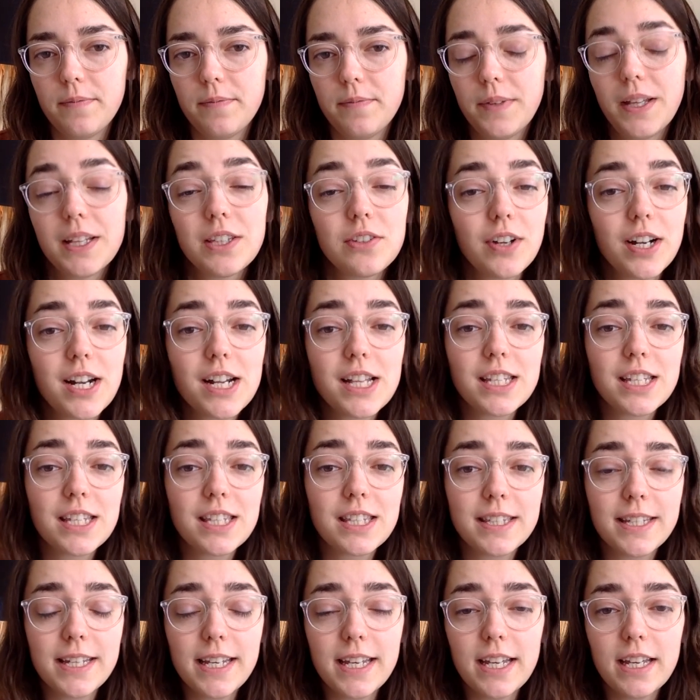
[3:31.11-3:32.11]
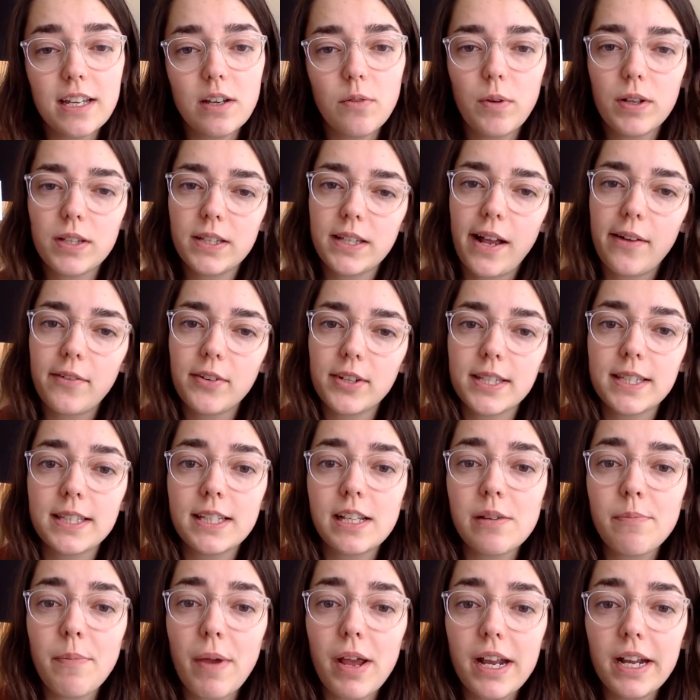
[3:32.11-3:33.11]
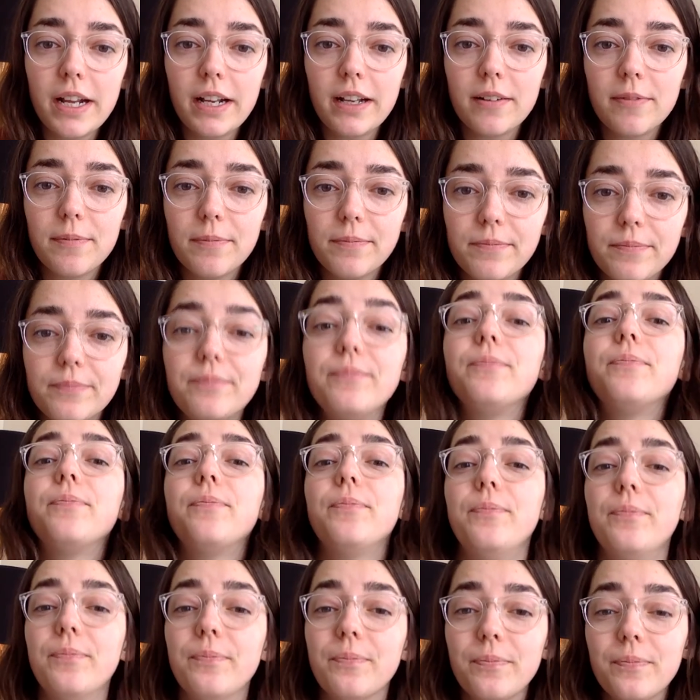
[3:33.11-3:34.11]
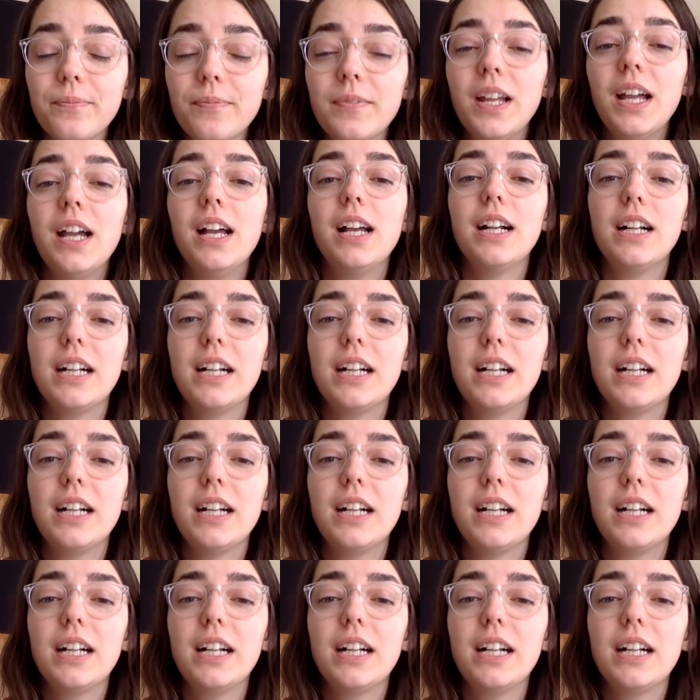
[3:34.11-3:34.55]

That's right, it's a C. What sound does C make? K.